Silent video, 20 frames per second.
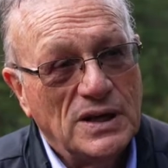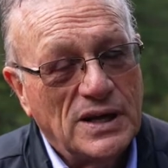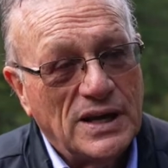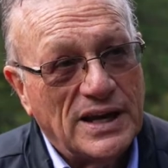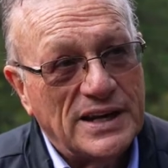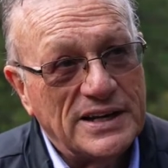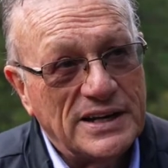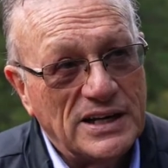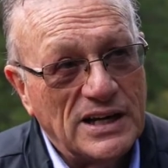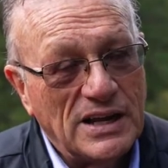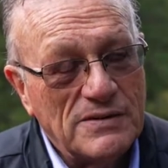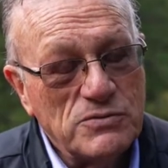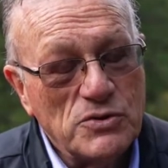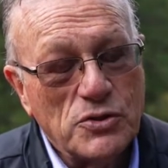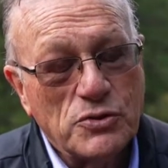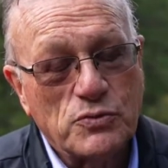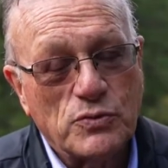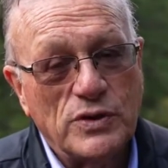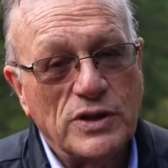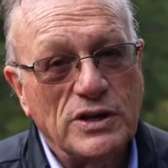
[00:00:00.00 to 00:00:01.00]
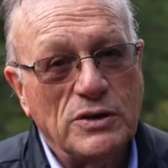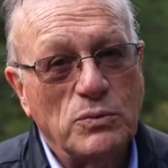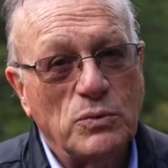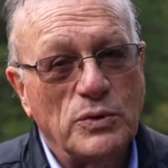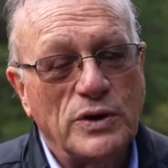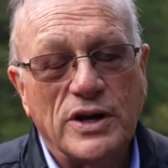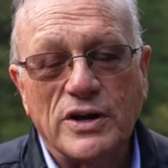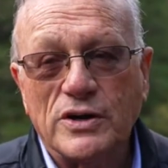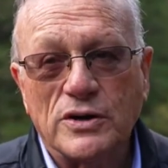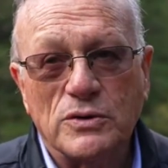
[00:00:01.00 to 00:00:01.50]
And in level 3,
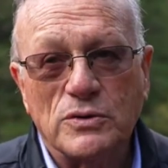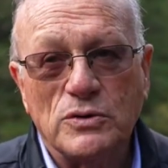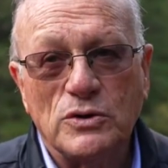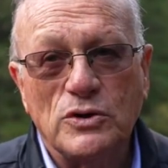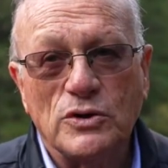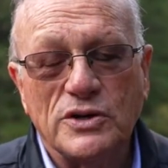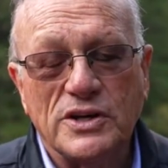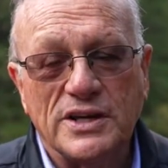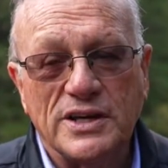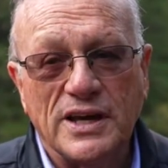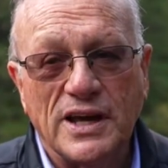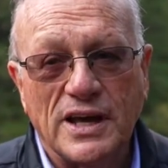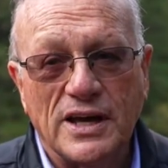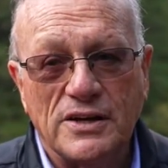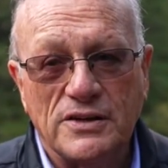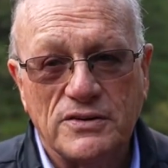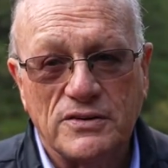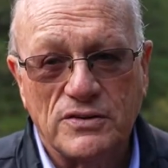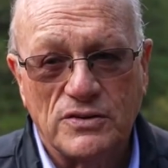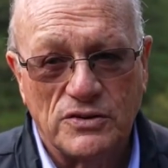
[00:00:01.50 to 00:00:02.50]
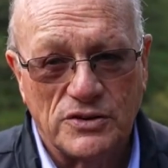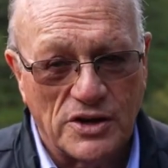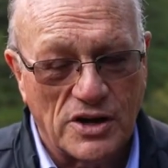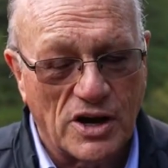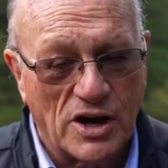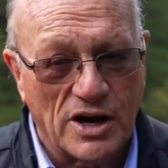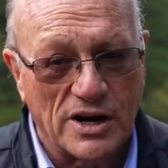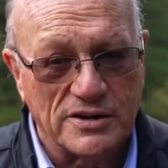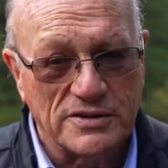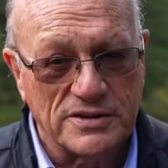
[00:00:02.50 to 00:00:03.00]
we are looking at the
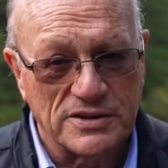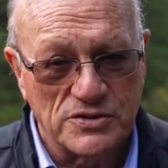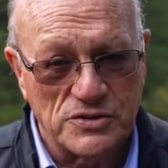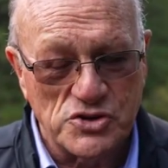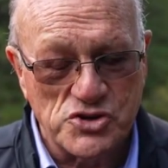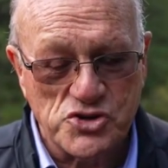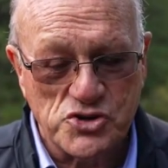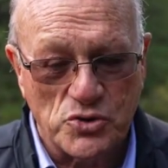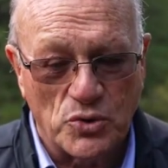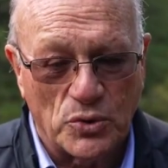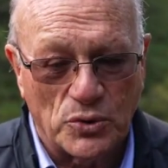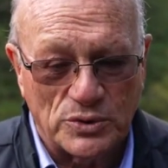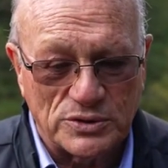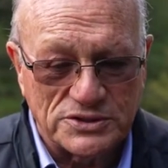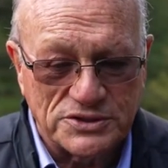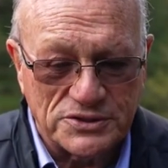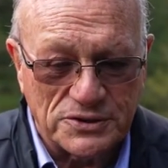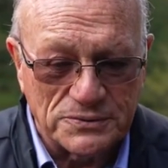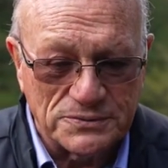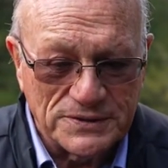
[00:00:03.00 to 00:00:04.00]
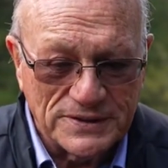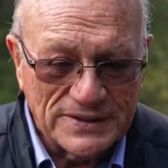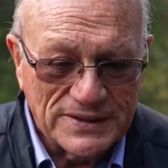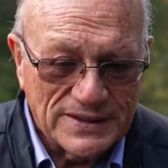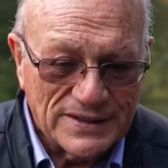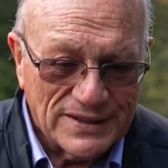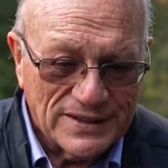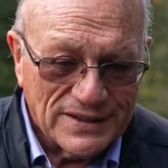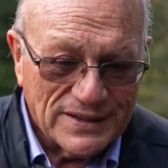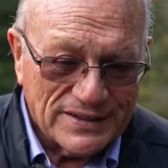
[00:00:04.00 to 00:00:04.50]
heart and the soul. So
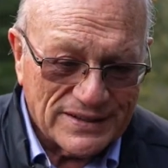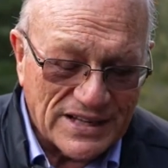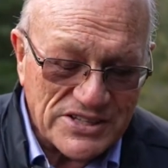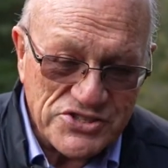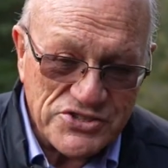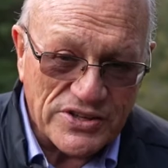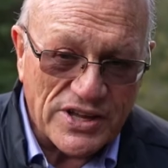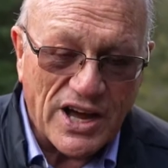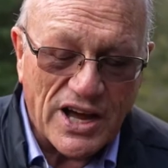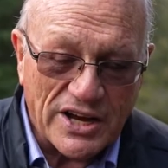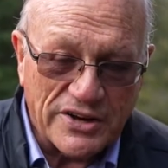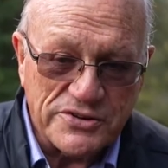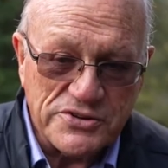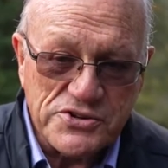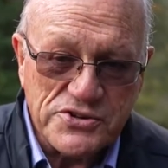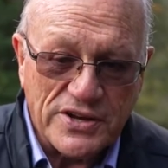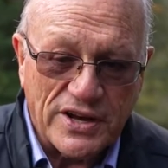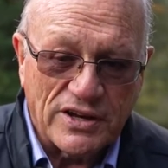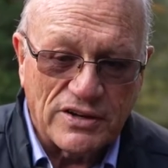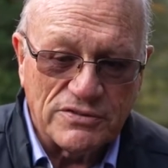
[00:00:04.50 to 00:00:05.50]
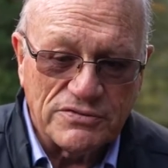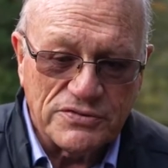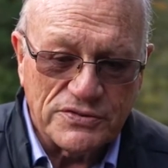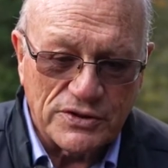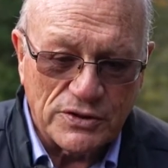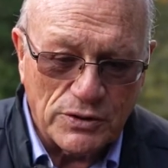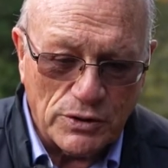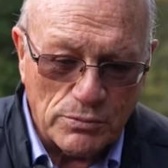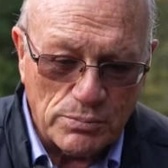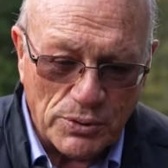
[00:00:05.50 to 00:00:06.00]
that's the higher self, the
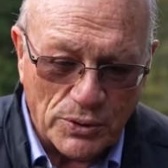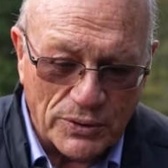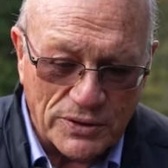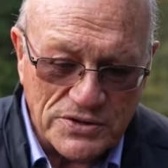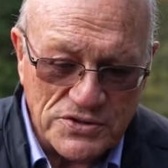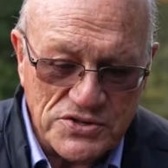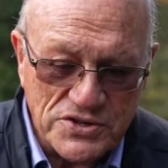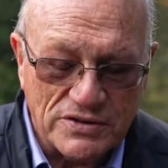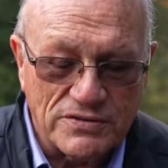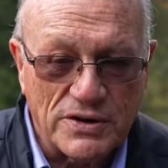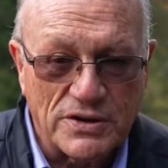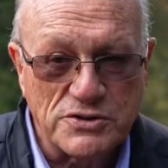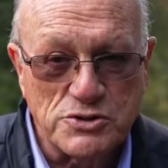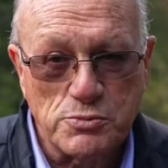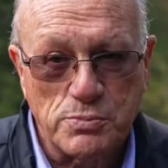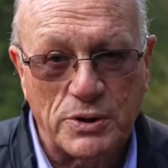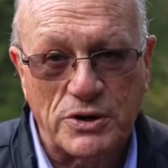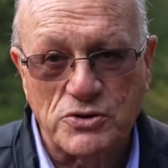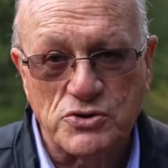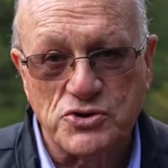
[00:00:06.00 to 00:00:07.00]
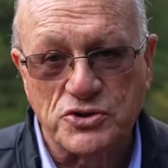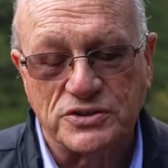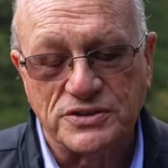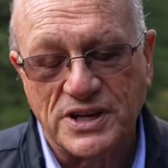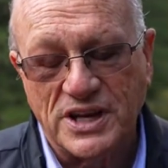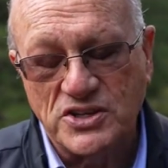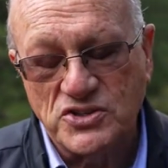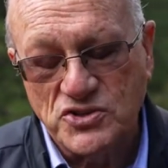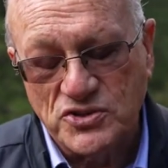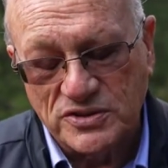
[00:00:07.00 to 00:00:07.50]
components of our spiritual
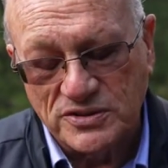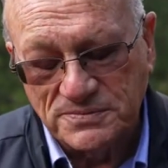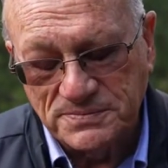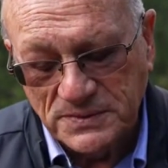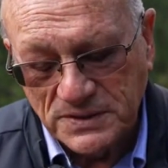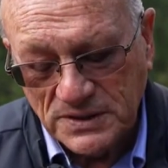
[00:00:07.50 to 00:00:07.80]
nature.